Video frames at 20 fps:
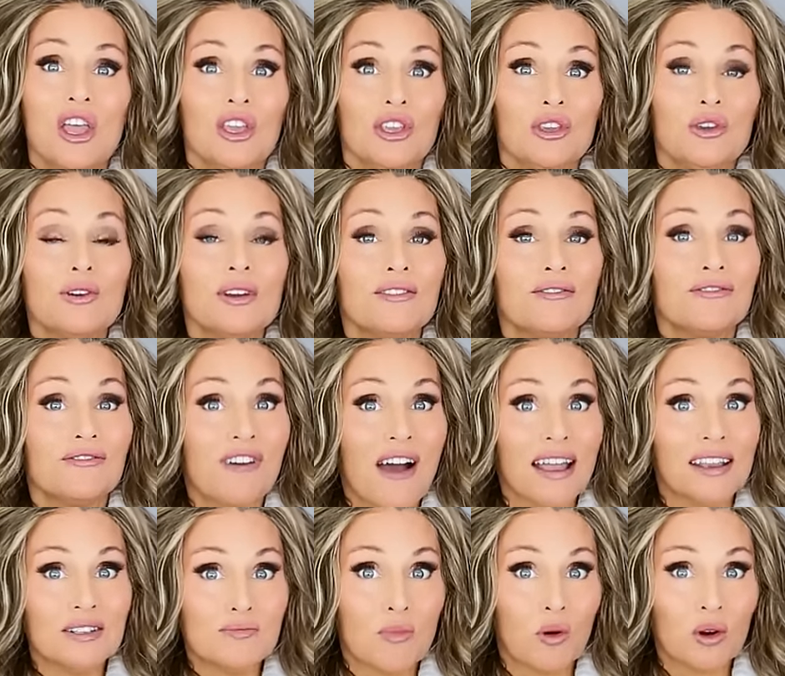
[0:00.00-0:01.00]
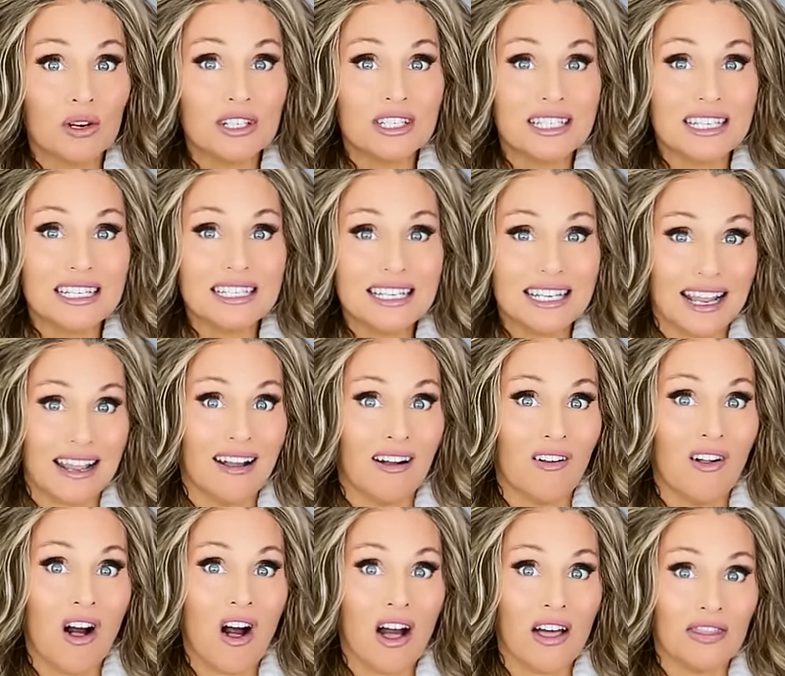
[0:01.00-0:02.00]
You can find more detail
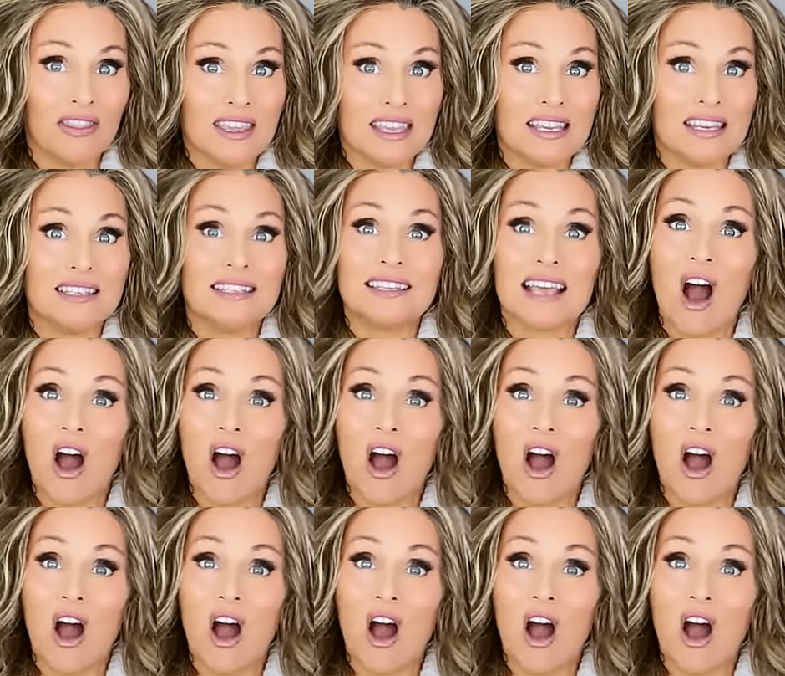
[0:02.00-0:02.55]
on these